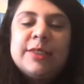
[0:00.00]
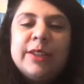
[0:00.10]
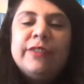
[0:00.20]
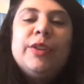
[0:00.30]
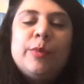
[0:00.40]
So
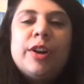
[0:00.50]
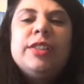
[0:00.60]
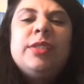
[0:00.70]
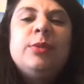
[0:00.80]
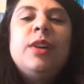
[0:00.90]
if you
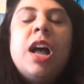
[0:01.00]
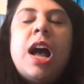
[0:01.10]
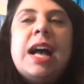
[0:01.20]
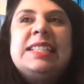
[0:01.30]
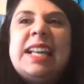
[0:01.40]
want to
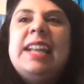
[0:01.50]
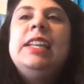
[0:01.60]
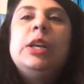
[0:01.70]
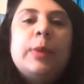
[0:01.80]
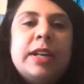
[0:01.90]
ask
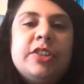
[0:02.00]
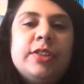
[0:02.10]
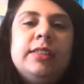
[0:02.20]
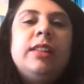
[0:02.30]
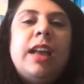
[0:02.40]
any
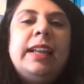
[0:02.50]
question,